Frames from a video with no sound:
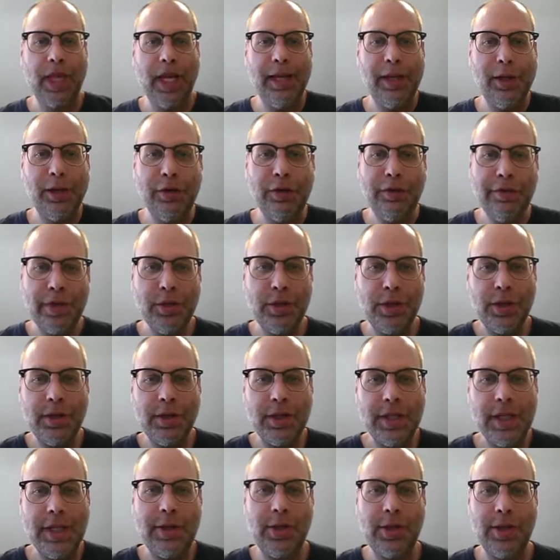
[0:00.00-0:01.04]
Hello,
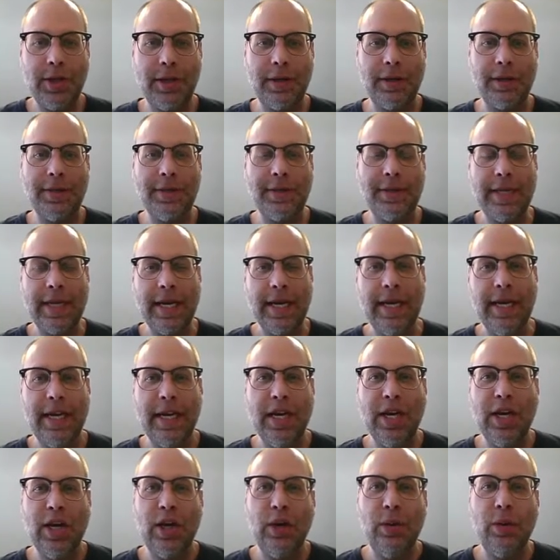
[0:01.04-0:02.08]
future teachers.
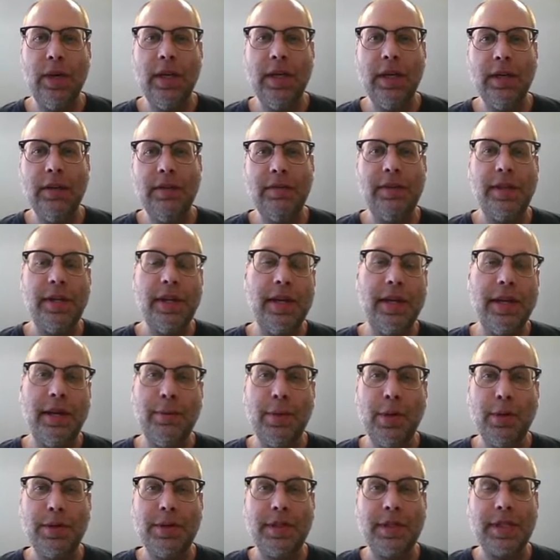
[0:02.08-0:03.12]
One of the
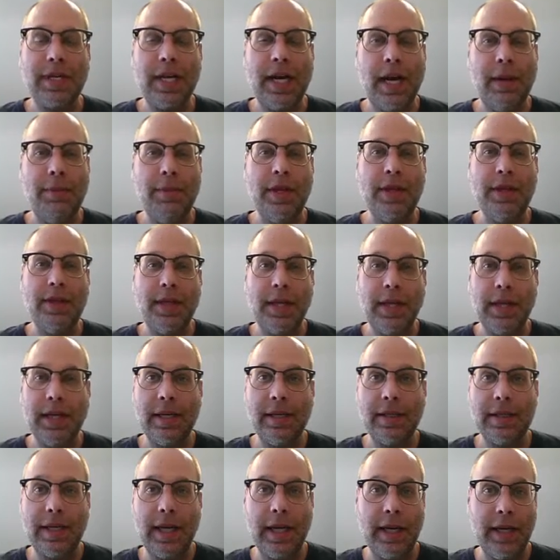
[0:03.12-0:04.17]
most common
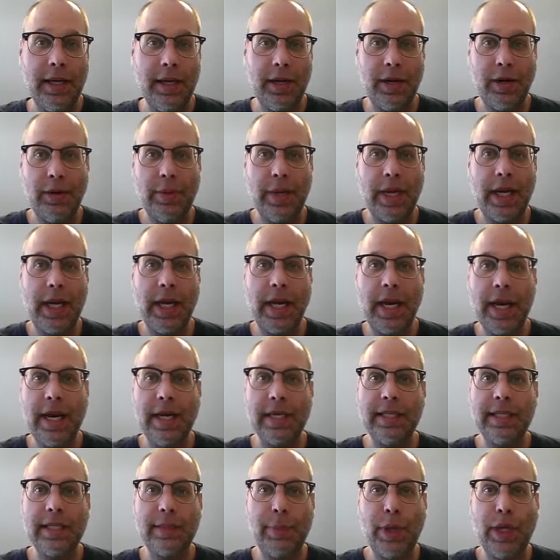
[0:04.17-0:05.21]
things I hear when I
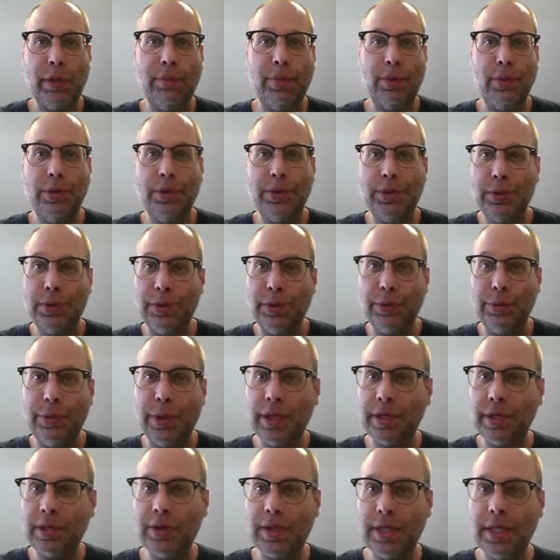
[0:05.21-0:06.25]
ask people, do you
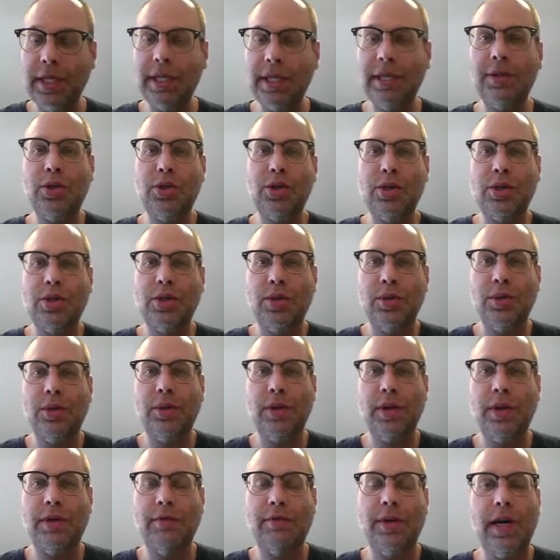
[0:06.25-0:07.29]
want to teach
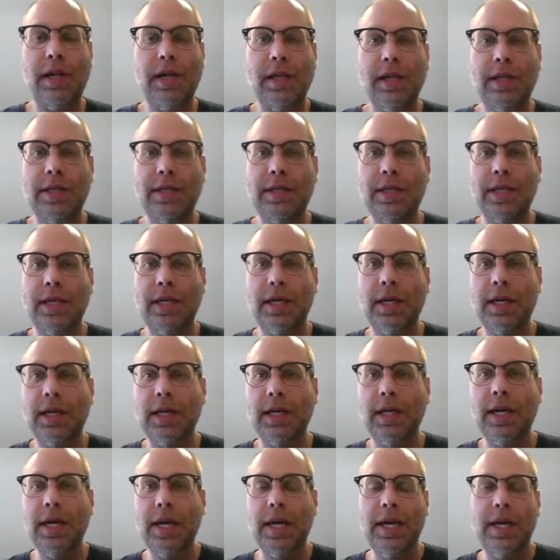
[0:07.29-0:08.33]
or
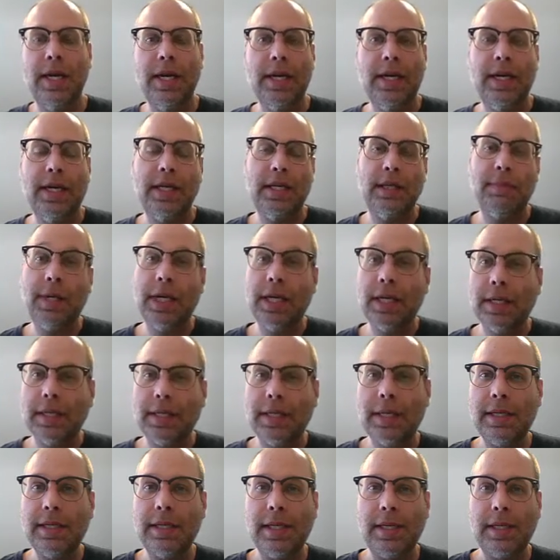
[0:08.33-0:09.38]
volunteer to be an
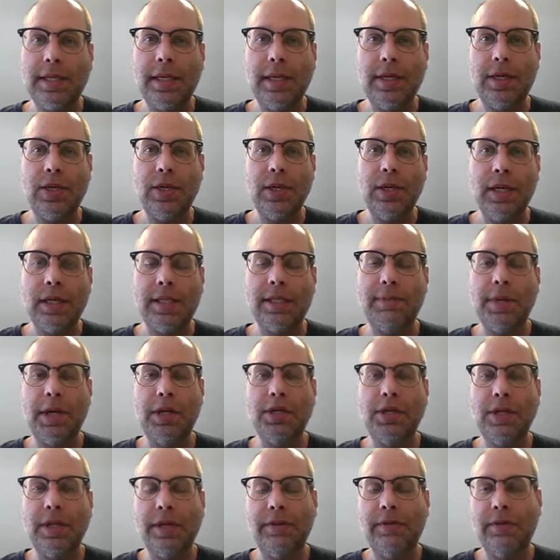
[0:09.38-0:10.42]
assistant teacher,
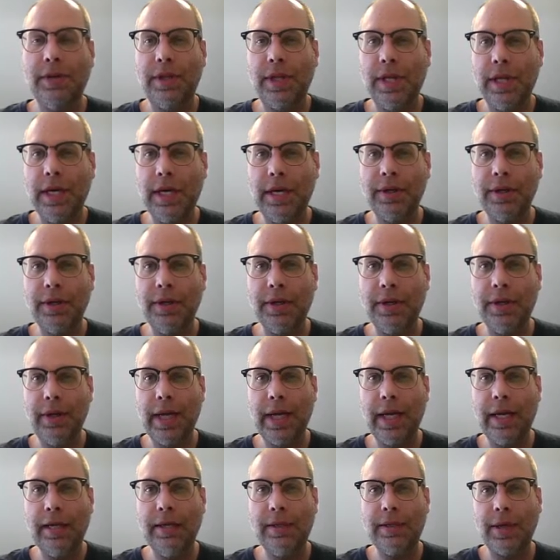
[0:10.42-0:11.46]
especially for the younger
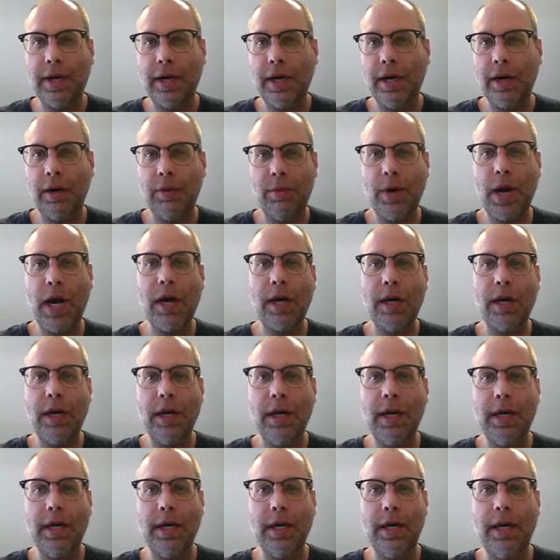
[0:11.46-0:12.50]
grades, our rock
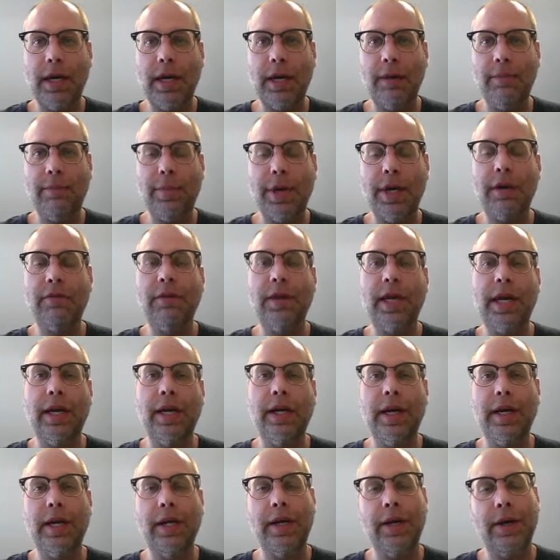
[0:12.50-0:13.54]
garden and butterfly
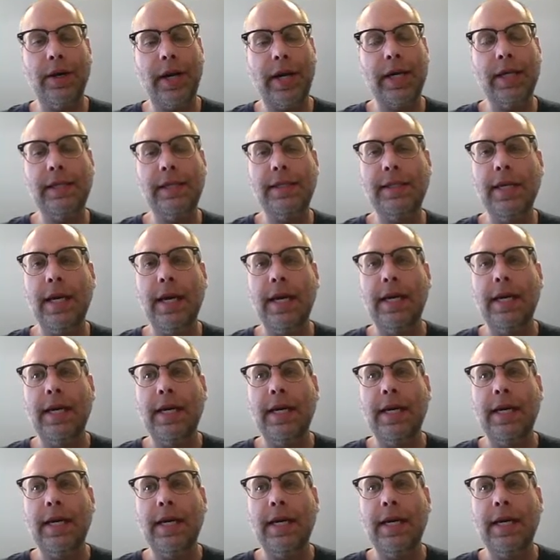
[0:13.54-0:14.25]
garden grades,